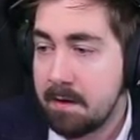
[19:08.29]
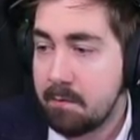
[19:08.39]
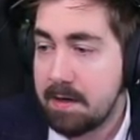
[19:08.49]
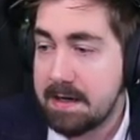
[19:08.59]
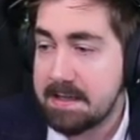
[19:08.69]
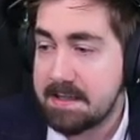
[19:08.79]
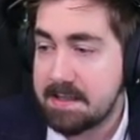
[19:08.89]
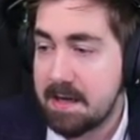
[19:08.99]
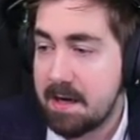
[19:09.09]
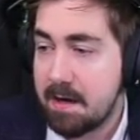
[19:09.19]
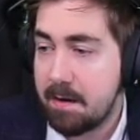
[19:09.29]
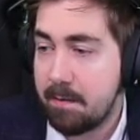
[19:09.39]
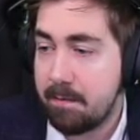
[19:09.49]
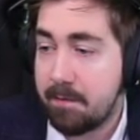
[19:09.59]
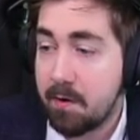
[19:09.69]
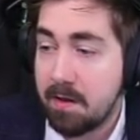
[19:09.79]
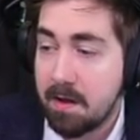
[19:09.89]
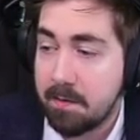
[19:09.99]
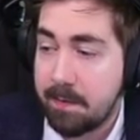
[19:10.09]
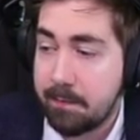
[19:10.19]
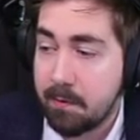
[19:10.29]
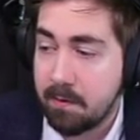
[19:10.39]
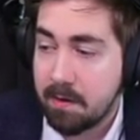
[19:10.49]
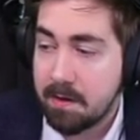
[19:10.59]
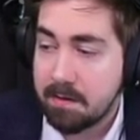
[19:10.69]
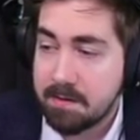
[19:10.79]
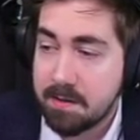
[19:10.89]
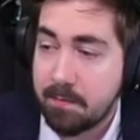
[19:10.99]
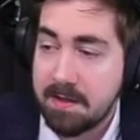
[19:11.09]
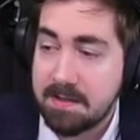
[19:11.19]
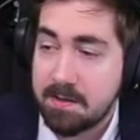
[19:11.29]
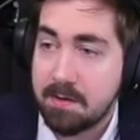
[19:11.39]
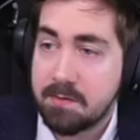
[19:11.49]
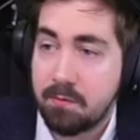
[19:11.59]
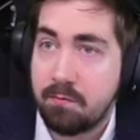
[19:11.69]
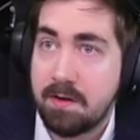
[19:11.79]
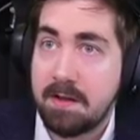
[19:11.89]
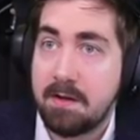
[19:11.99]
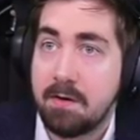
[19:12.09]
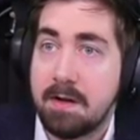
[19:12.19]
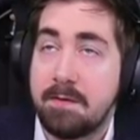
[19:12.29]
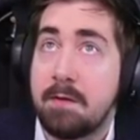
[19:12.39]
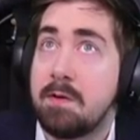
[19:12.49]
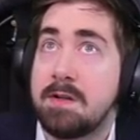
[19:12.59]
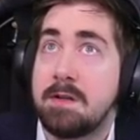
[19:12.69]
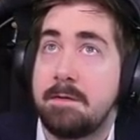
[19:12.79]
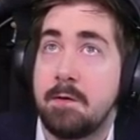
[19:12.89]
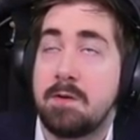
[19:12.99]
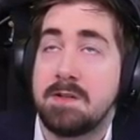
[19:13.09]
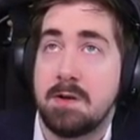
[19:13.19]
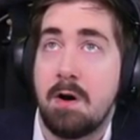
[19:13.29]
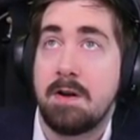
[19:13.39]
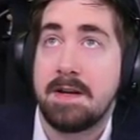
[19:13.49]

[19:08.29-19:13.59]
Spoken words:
Whereas for a lot of people, some of these nodes were really good if they wanted to focus on